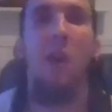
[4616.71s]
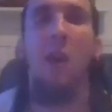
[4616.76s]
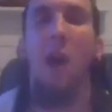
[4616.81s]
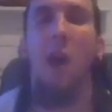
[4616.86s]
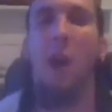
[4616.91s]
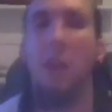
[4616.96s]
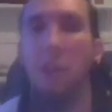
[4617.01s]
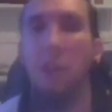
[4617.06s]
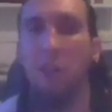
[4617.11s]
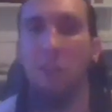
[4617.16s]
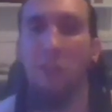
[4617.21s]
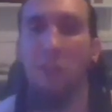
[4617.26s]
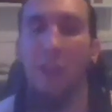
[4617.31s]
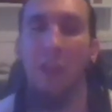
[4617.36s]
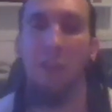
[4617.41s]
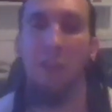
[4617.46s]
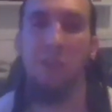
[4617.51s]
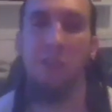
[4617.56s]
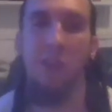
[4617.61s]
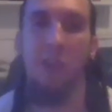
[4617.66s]
And he
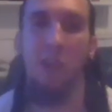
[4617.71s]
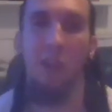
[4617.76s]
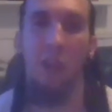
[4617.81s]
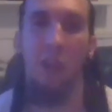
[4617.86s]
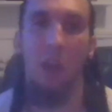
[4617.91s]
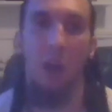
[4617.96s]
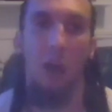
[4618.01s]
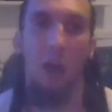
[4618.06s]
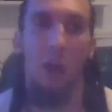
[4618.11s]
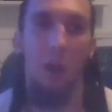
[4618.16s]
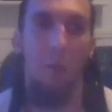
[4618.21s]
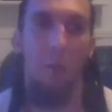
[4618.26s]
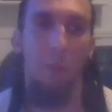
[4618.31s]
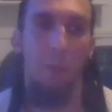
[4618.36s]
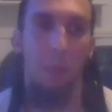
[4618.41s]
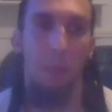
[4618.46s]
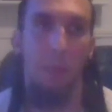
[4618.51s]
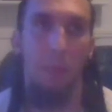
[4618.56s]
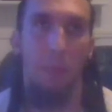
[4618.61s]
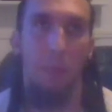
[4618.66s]
attends a, uh,
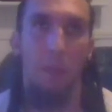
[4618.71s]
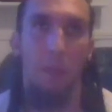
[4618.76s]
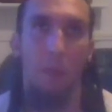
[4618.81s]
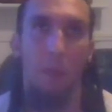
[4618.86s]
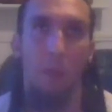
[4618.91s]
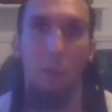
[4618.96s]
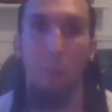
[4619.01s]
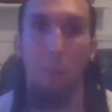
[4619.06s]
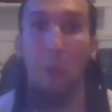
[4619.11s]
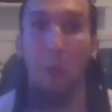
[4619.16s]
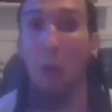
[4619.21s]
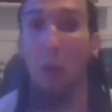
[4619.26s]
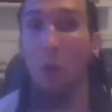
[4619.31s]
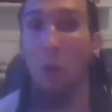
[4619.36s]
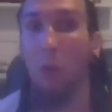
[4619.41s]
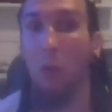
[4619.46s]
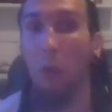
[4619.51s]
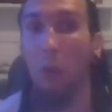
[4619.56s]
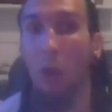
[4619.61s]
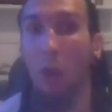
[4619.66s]
the
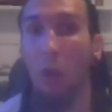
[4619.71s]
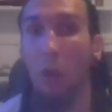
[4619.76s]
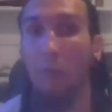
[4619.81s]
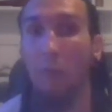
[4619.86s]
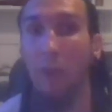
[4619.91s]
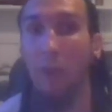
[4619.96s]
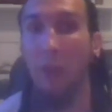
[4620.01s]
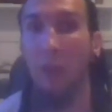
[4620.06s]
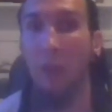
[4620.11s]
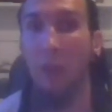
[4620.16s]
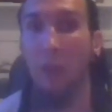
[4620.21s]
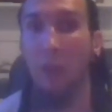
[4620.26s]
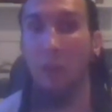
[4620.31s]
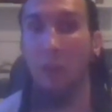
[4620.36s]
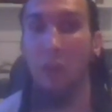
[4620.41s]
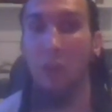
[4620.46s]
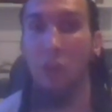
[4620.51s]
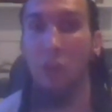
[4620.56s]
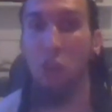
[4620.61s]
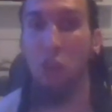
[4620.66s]
burial of a
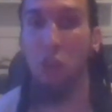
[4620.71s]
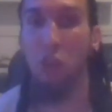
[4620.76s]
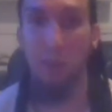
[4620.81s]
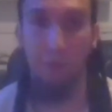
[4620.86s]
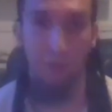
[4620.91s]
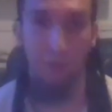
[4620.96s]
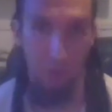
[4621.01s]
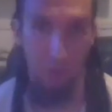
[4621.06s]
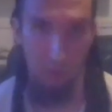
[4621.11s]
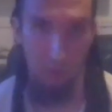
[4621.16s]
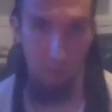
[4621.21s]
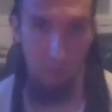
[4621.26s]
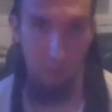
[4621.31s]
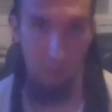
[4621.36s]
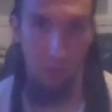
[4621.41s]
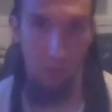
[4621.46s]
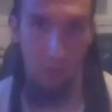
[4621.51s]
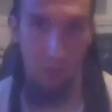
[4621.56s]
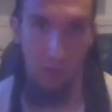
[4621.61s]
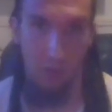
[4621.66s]
chieftain.
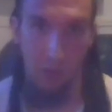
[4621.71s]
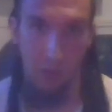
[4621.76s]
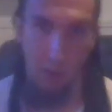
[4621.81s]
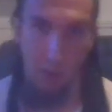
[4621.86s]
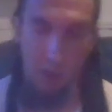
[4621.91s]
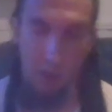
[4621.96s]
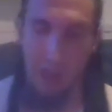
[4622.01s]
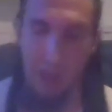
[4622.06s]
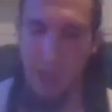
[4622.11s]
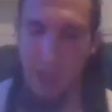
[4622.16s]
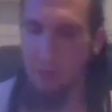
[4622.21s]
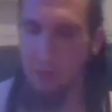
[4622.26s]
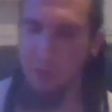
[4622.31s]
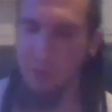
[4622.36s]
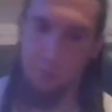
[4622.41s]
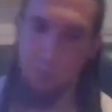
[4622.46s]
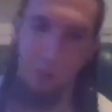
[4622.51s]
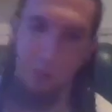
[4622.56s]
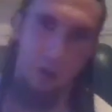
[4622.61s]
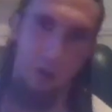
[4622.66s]
And this
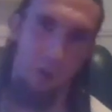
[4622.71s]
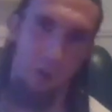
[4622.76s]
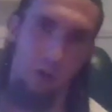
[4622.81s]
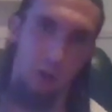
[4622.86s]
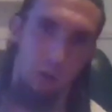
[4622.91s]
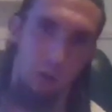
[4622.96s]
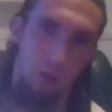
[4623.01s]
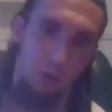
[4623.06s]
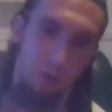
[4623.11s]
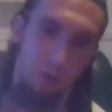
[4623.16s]
burial,